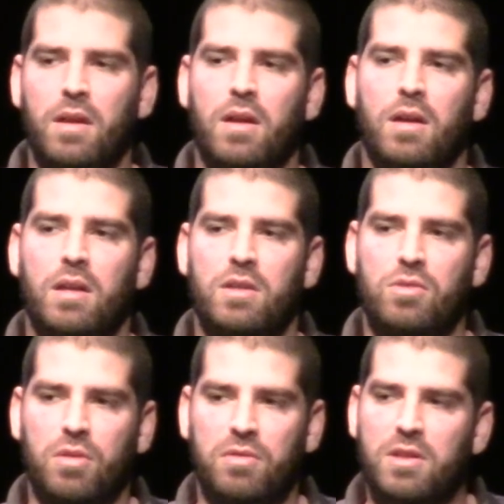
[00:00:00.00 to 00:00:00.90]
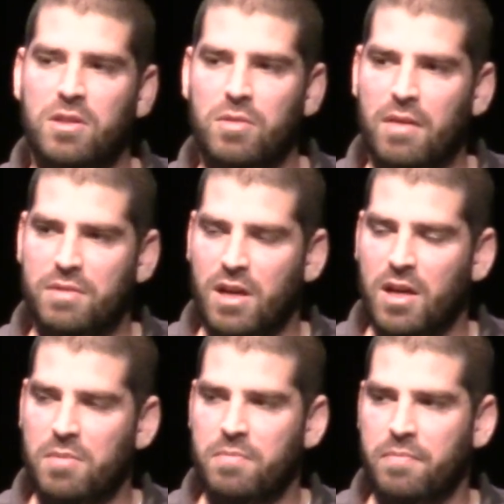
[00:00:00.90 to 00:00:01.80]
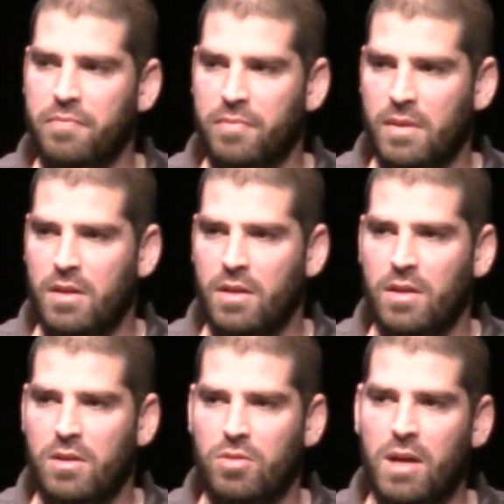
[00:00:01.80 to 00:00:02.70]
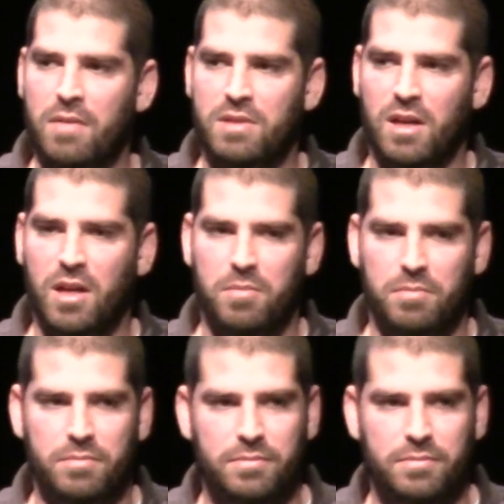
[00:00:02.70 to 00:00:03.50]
and you don't think you have time, you have time.